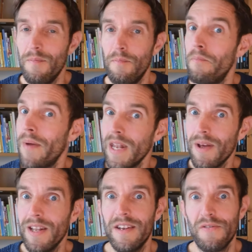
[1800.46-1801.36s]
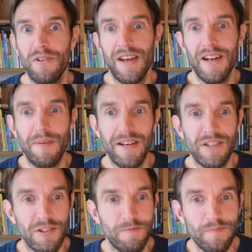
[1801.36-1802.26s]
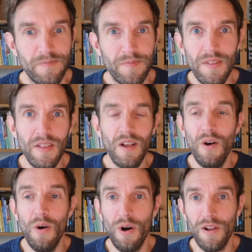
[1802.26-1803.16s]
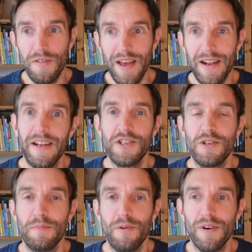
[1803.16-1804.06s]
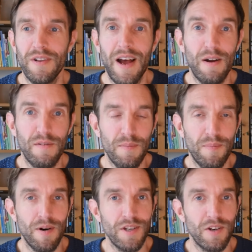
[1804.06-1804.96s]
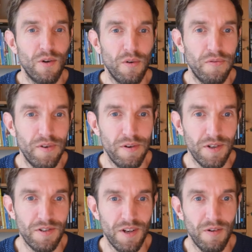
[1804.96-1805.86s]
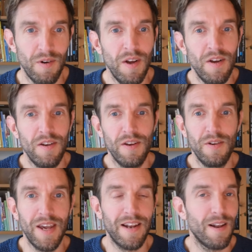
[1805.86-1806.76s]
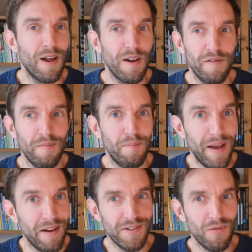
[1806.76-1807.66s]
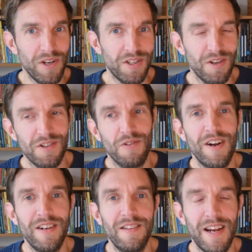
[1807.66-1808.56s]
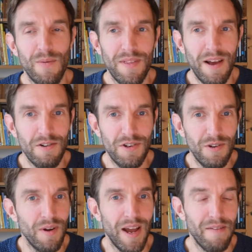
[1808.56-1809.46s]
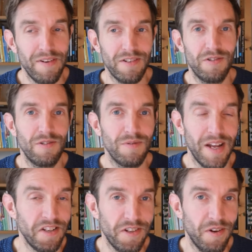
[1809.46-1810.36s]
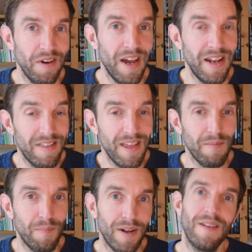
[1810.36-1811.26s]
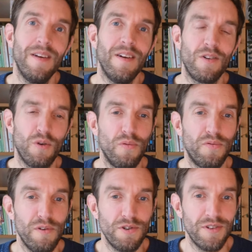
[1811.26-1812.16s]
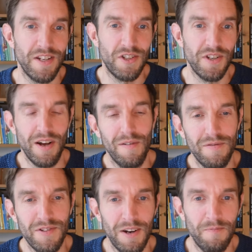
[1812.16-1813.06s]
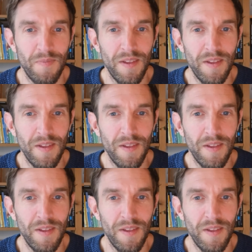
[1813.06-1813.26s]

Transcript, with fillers: many, many different databases all of that is supported out of the box in Cold Fusion. So mm-hmm. you get a lot of bells and whistles already there without you having to install anything but Cold Fusion itself. So